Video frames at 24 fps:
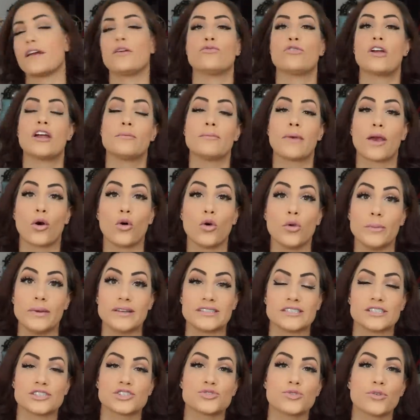I run my whole
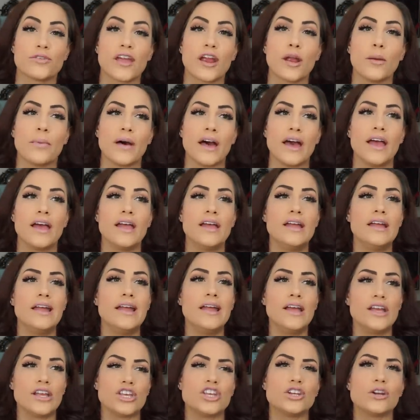business through there, but
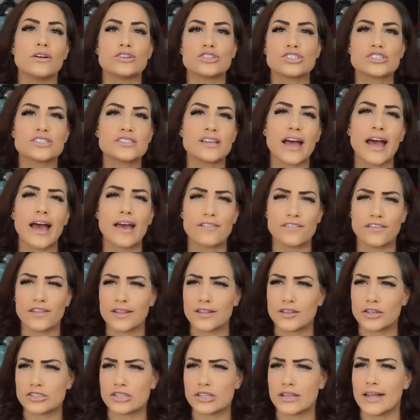you know, just I feel
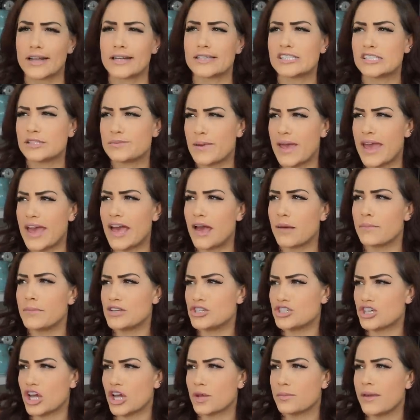like there's a lot of spam
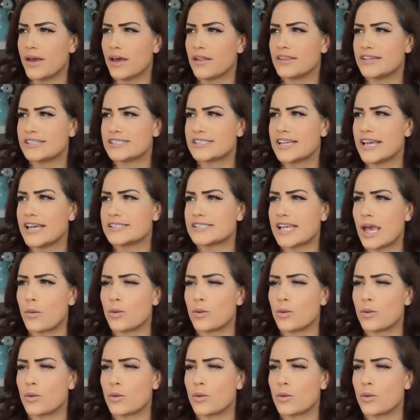and junk mail these days.